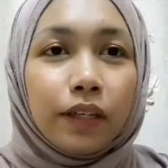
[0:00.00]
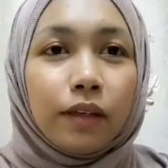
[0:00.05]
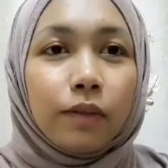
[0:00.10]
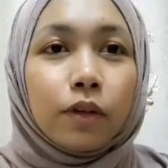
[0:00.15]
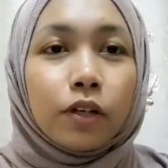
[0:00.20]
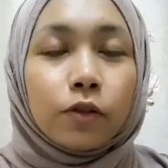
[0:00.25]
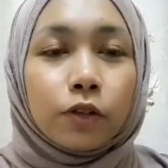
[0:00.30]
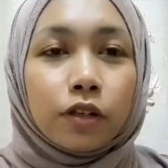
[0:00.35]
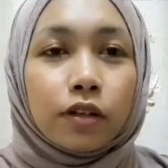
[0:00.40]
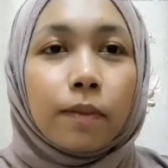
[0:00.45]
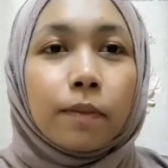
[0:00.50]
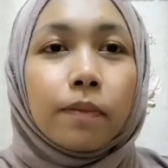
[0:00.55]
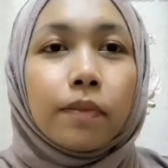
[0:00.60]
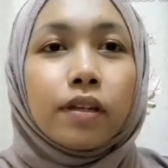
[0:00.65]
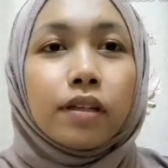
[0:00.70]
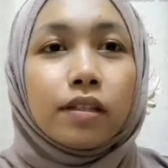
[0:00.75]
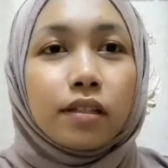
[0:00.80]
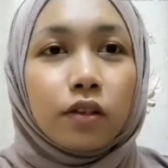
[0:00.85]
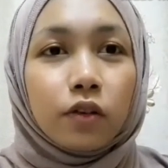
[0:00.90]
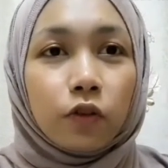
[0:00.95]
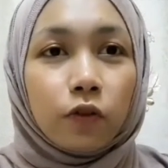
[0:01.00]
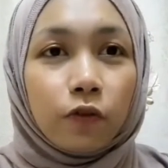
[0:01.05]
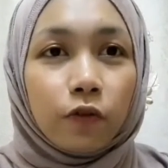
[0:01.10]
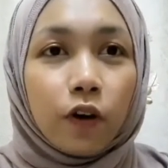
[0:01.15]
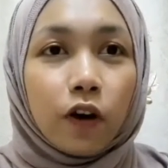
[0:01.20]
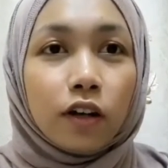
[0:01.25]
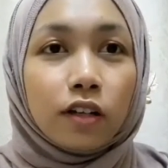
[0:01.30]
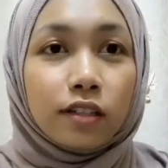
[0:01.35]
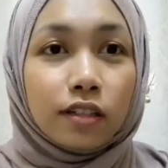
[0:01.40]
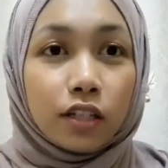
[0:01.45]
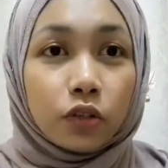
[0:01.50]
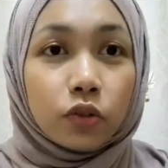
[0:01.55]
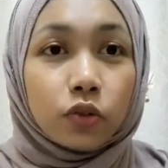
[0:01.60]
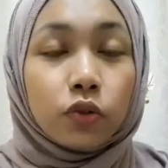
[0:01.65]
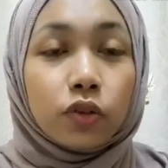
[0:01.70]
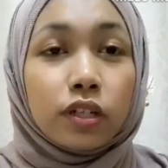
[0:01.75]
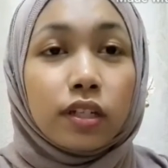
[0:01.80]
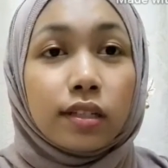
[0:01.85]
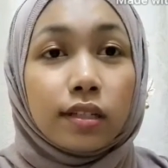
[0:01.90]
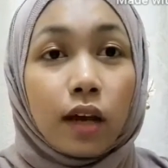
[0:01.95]
metric number
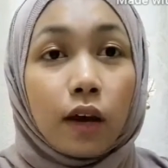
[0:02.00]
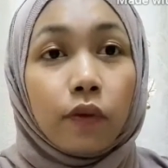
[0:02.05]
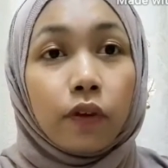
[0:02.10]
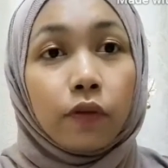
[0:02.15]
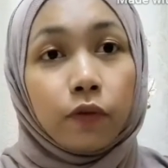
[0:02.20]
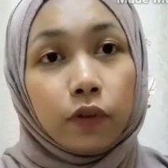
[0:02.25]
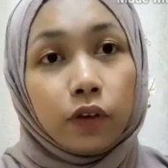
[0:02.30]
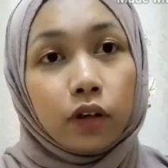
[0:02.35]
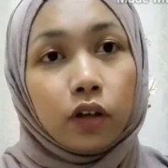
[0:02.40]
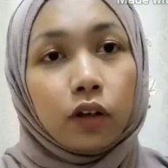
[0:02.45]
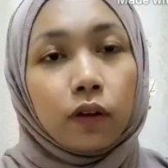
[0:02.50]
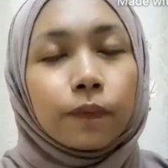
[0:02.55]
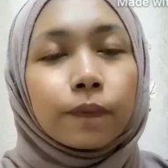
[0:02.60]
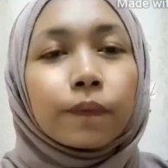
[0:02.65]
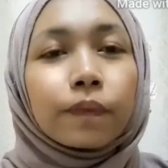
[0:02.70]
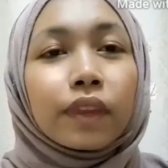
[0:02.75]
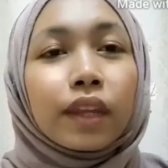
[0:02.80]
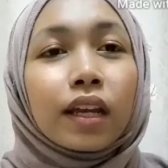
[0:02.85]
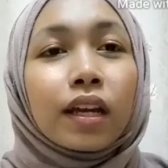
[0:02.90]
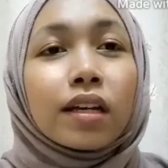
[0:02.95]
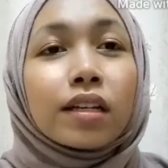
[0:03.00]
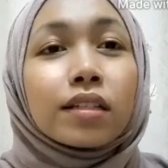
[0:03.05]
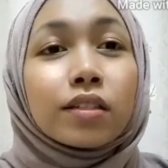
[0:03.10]
046374.